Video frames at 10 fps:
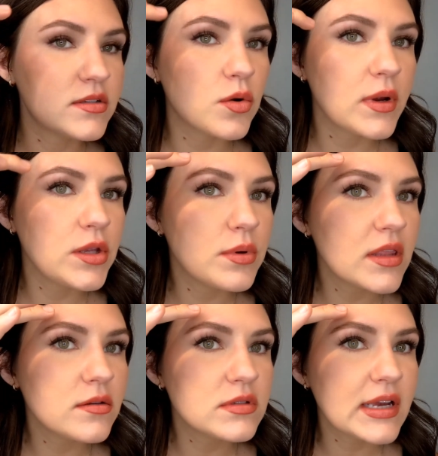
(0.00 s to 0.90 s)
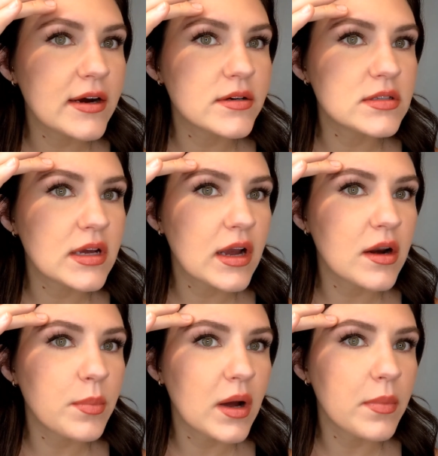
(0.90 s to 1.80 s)
So when you get those hairs that
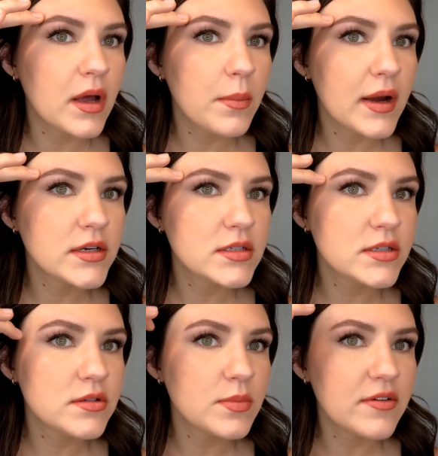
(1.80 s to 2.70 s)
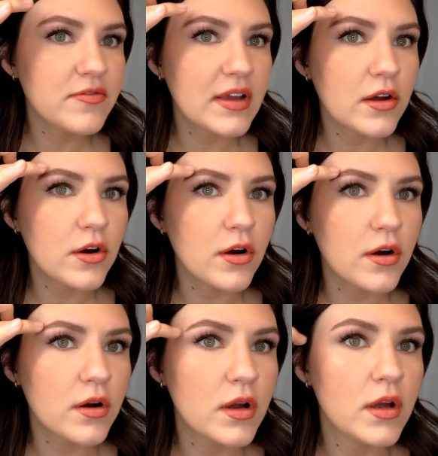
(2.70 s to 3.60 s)
kind of pop up, I just use my
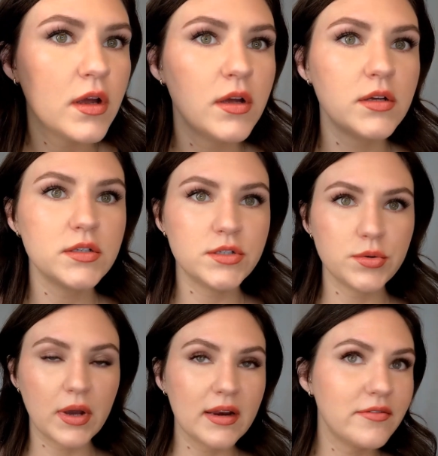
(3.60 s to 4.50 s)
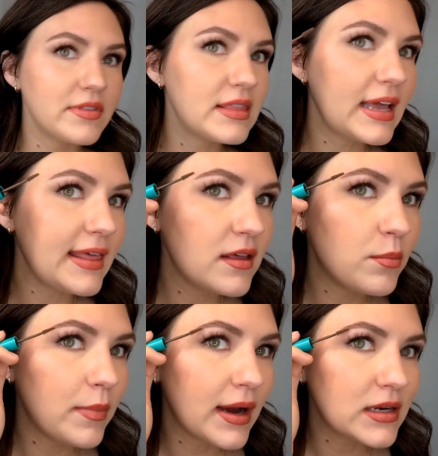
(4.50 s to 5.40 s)
finger to kind of lay
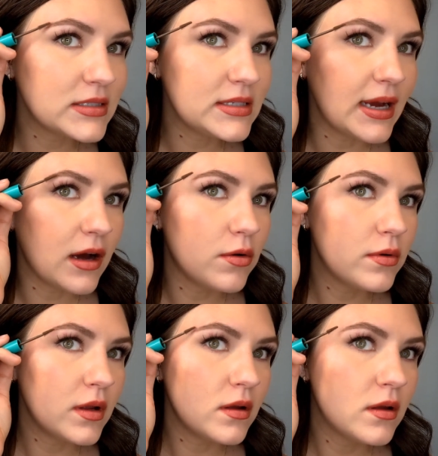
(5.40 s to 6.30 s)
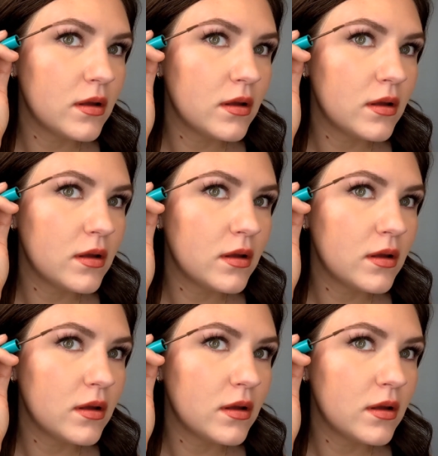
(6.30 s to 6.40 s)
them back down.